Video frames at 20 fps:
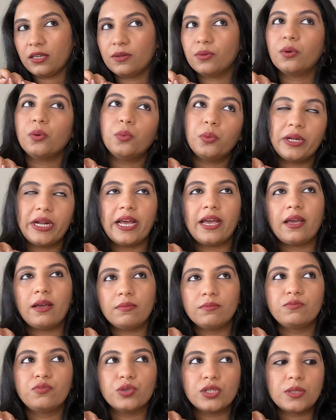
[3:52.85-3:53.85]
or when I
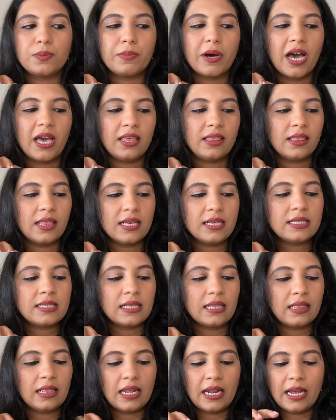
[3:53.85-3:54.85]
was buying this,
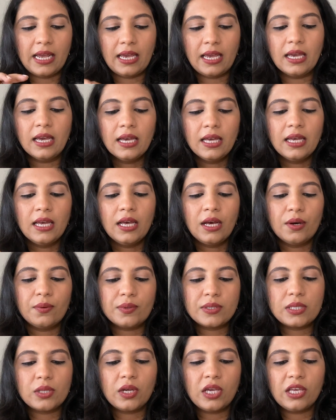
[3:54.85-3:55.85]
and then I
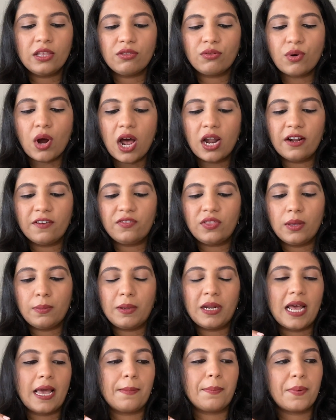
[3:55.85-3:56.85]
was looking through all of them
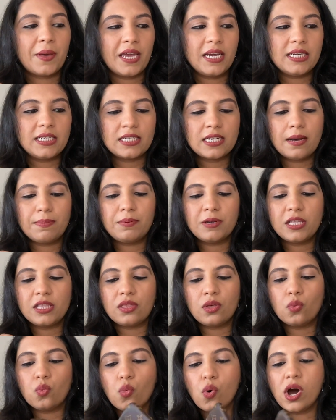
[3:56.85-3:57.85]
and I picked up
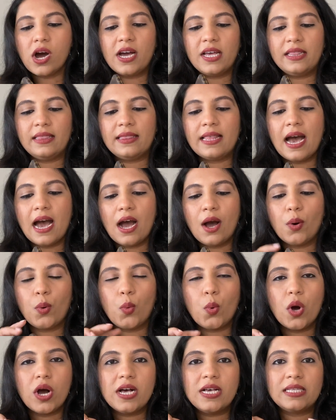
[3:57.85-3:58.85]
the one that
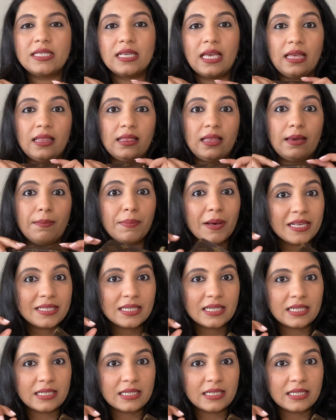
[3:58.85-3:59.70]
was in the best